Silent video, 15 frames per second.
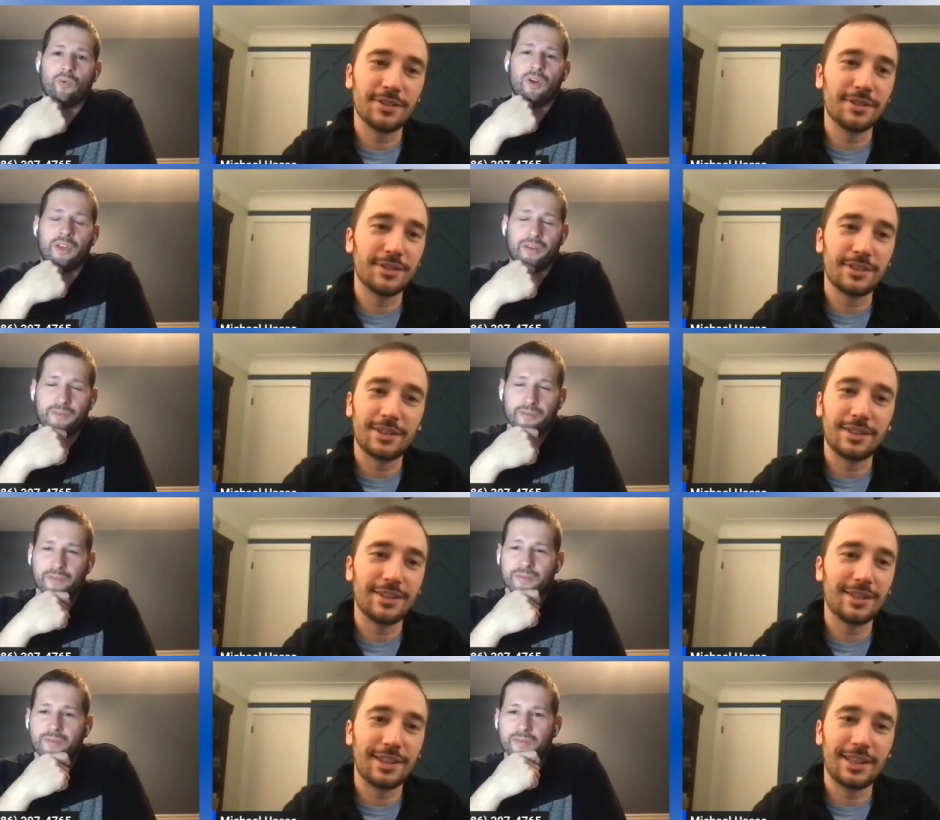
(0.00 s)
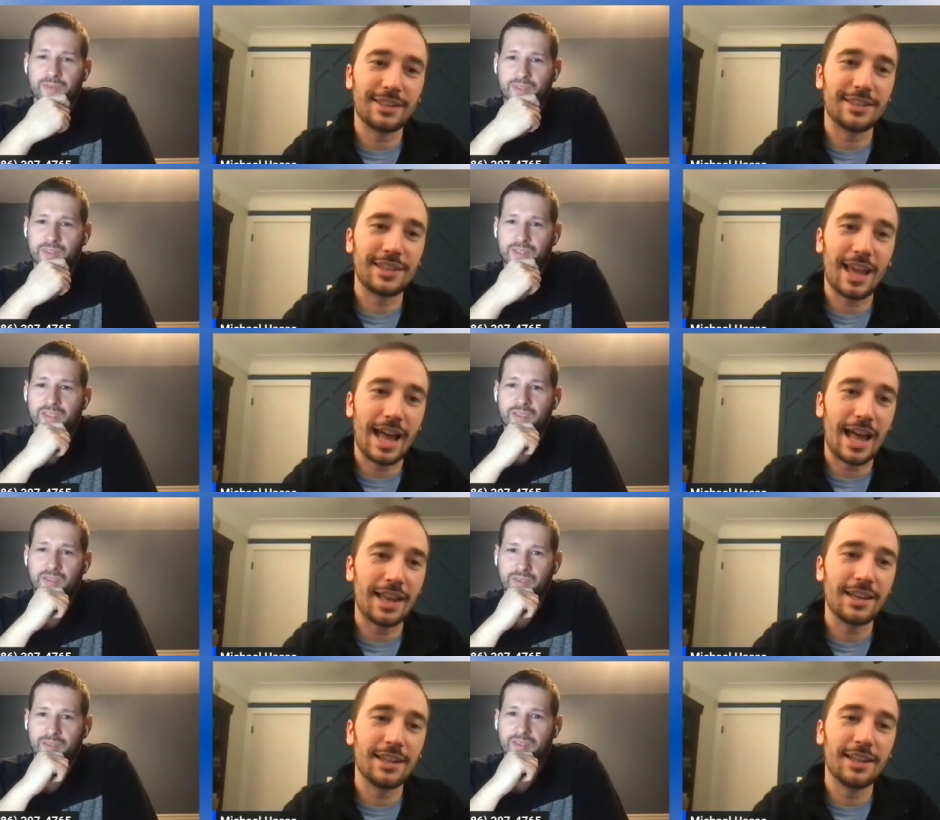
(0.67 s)
Speaker 1: Right.
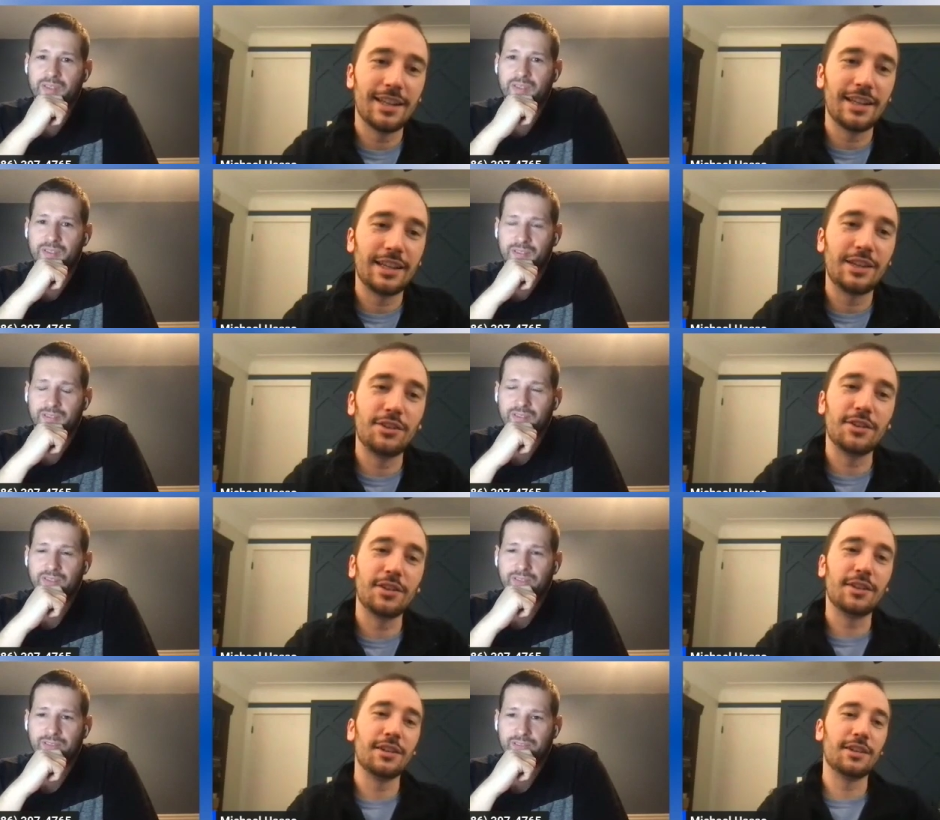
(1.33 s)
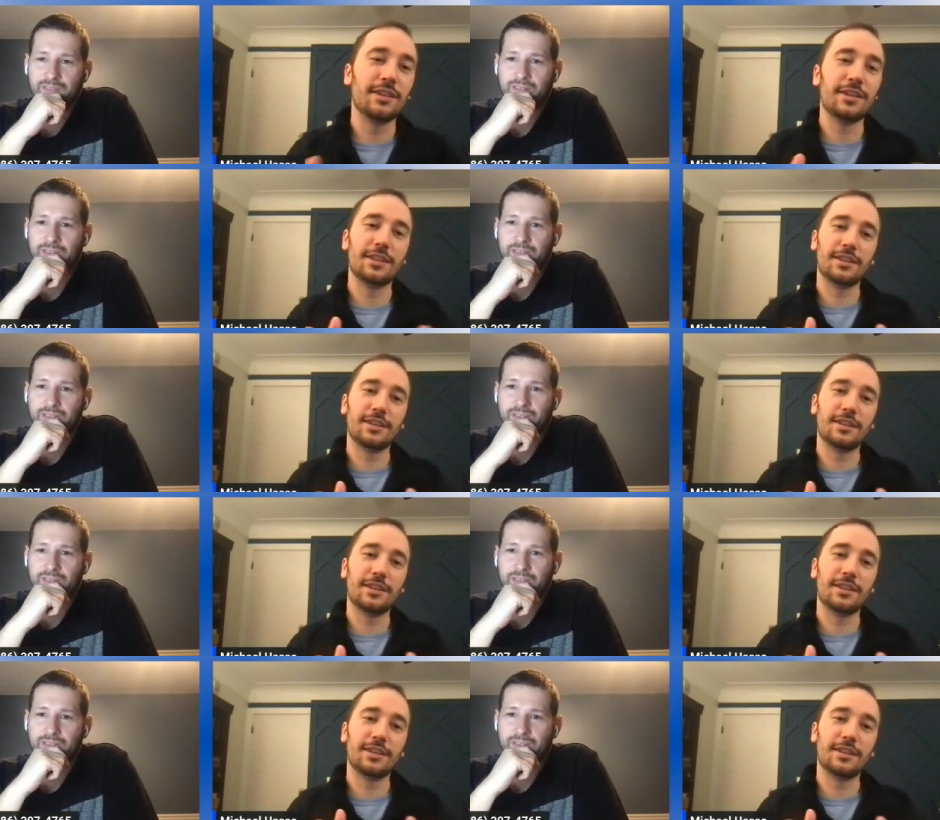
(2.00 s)
Nah. You,